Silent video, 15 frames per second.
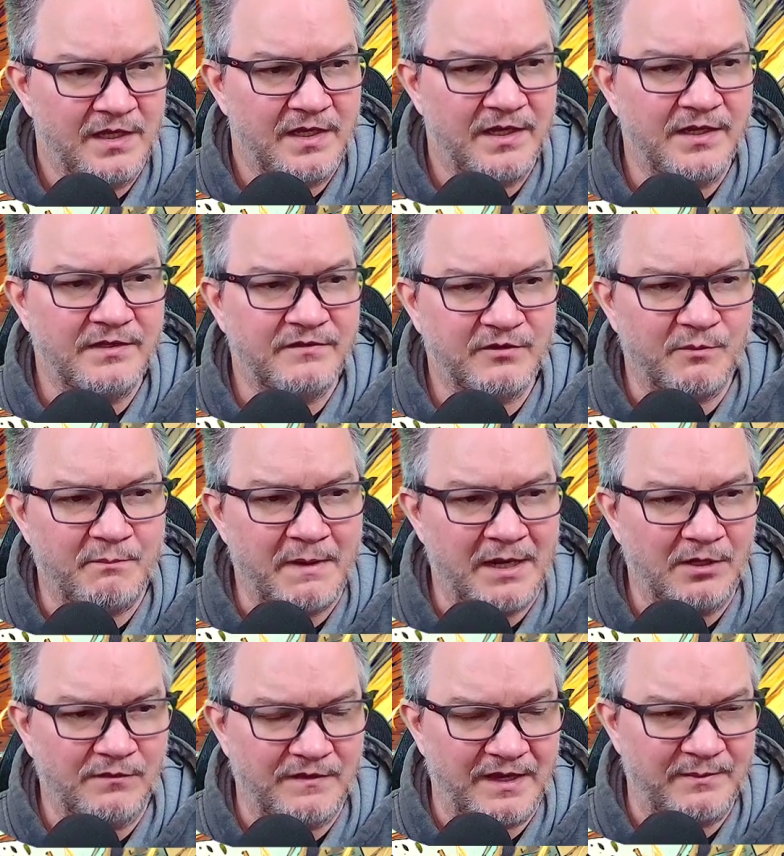
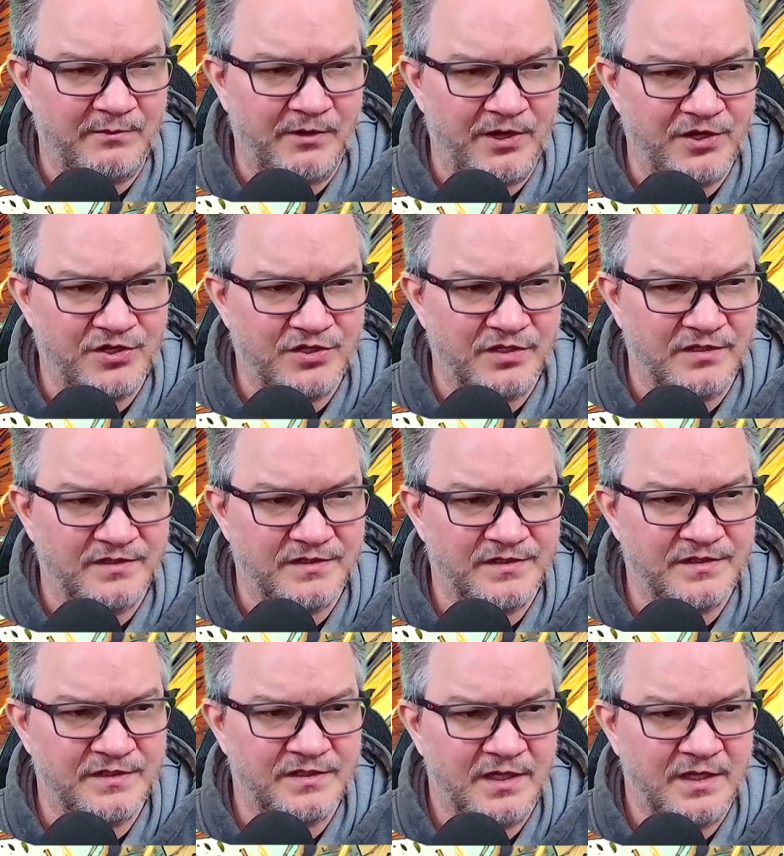incremental vibrations,